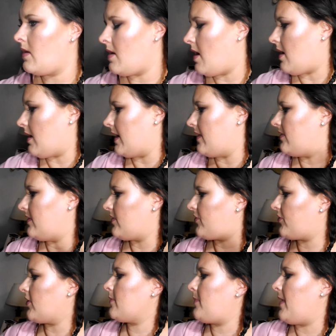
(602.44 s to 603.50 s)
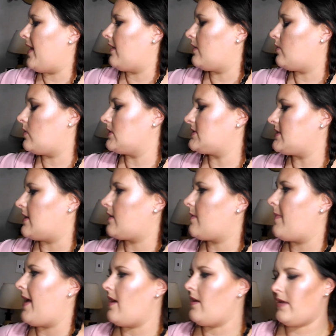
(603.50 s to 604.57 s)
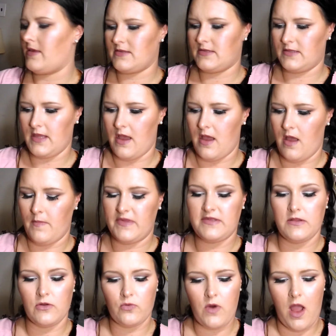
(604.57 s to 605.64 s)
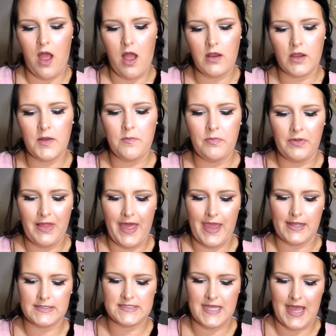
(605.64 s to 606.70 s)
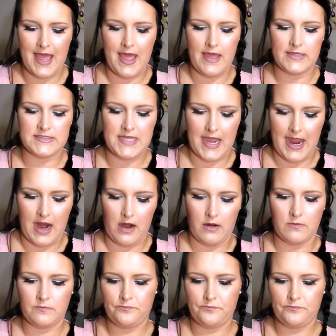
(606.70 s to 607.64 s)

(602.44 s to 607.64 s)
Alright, and then the third palette I want to talk about is it's Lorac Black Tie Attire.